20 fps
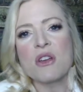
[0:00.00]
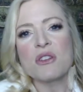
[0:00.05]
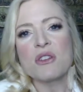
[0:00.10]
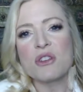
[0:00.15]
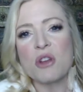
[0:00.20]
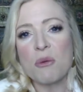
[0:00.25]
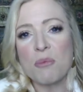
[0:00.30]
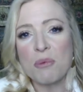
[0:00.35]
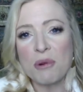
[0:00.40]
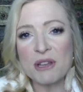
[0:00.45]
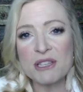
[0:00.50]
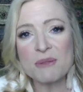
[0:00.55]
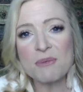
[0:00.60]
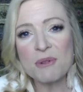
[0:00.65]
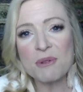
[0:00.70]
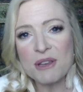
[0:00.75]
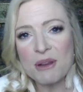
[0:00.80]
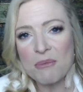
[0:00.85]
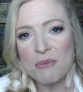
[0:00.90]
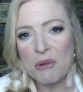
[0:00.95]
So
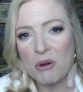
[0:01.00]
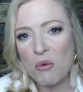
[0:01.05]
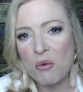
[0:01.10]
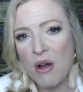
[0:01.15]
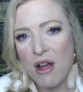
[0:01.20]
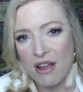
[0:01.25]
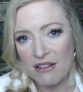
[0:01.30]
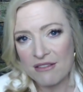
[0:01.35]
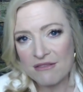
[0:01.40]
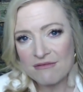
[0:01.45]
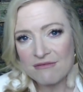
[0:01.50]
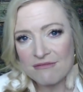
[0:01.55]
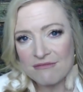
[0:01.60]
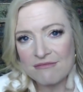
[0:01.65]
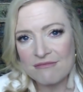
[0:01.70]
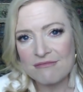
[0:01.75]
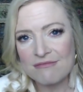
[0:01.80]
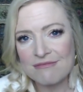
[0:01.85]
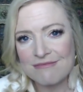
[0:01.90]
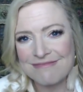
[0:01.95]
principle number one
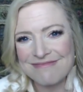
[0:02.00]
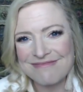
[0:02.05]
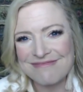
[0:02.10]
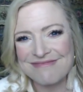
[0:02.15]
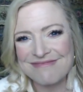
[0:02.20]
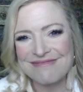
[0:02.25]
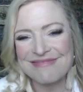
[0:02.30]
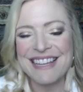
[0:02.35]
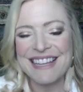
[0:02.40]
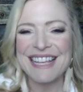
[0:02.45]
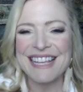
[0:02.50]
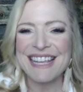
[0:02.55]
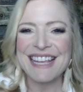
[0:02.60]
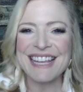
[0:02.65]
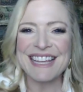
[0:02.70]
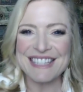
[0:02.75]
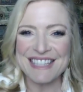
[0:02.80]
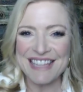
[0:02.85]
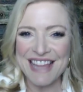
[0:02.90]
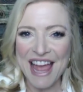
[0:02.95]

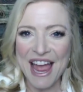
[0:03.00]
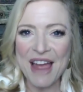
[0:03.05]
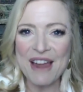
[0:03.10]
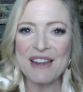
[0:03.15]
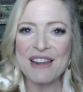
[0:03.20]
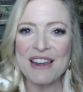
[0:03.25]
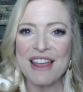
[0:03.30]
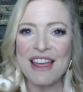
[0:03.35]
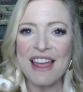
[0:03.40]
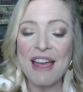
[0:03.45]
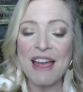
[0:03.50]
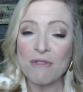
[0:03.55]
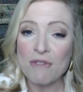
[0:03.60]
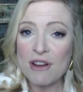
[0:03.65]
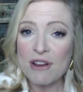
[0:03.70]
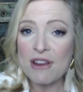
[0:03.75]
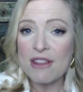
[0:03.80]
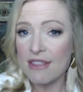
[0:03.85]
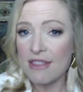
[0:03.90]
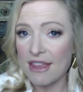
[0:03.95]
is that
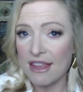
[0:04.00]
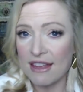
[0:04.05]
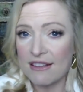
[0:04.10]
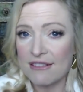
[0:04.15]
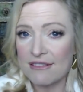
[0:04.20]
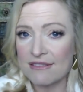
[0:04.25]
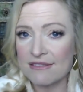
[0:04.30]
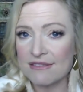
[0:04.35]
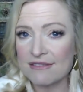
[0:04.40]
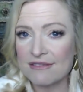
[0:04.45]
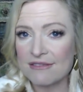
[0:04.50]
everything